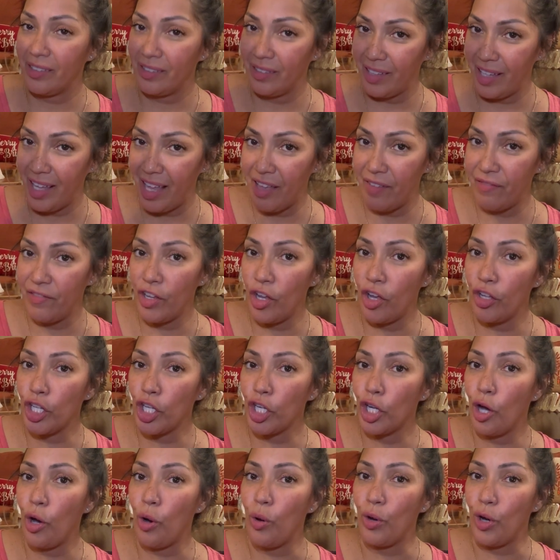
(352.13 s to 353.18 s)
Heavy on the
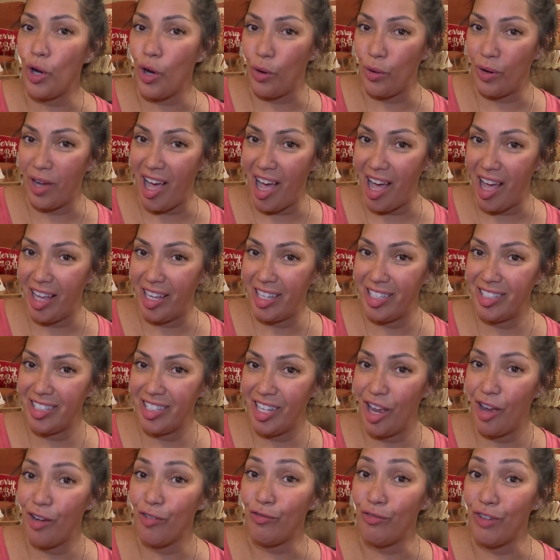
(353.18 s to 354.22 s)
cocoa, guys.
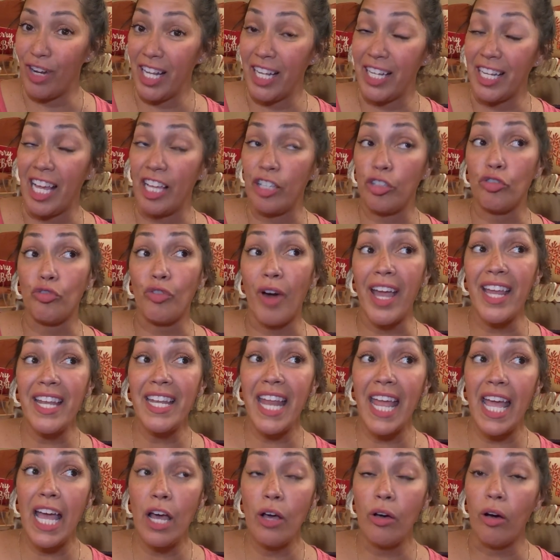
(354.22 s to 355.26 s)
Really nice. Right
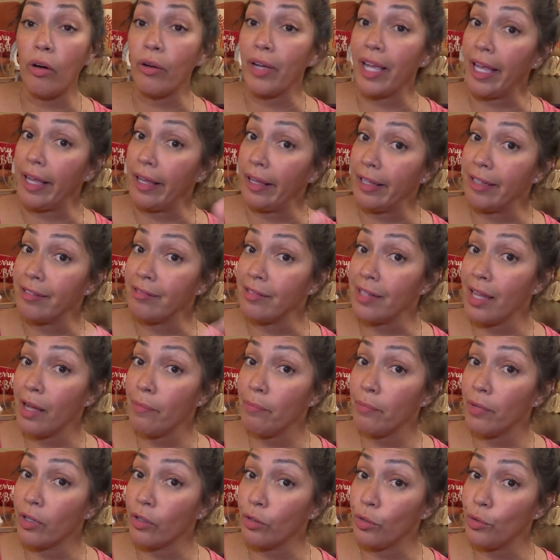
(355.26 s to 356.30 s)
now, okay, it's not
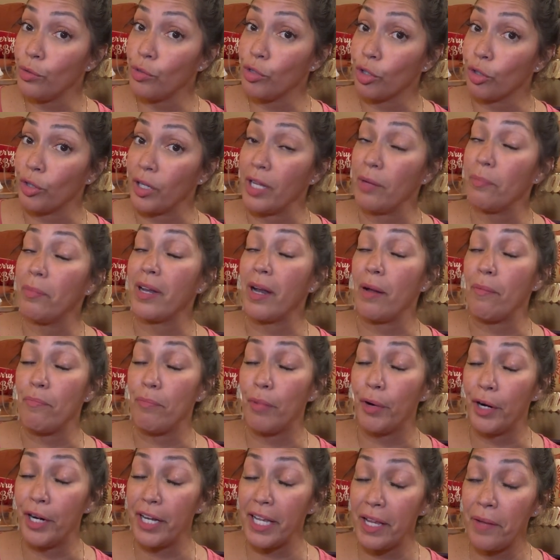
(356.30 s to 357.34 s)
Goose Creek, but I'm
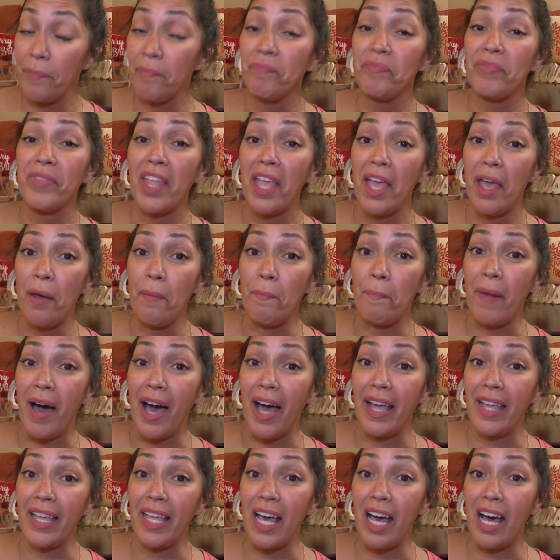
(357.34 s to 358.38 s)
burning
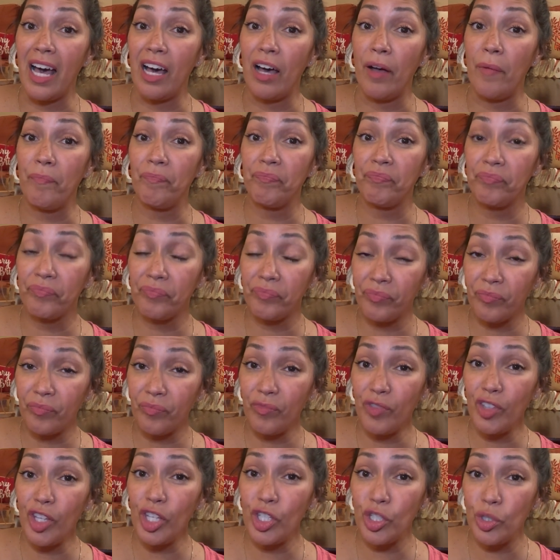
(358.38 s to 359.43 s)
my
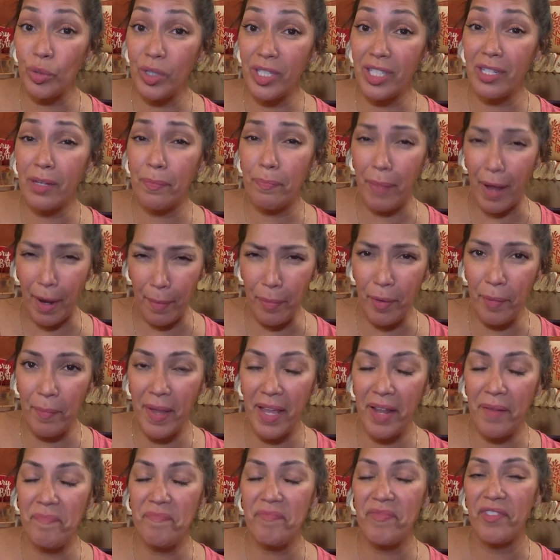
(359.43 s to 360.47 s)
twisted
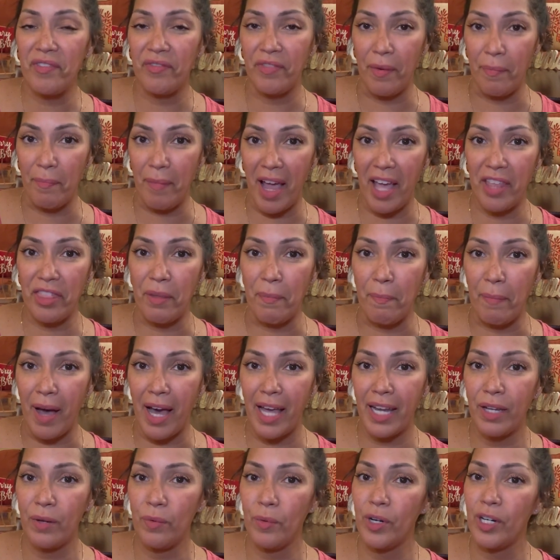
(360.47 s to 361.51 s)
peppermint from Bath &
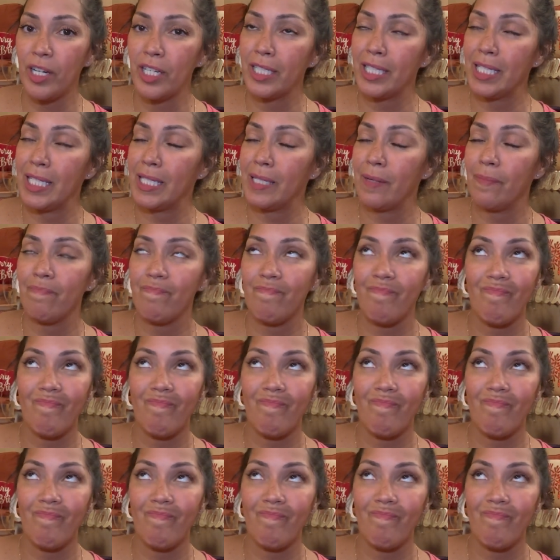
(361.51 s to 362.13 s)
Body Works.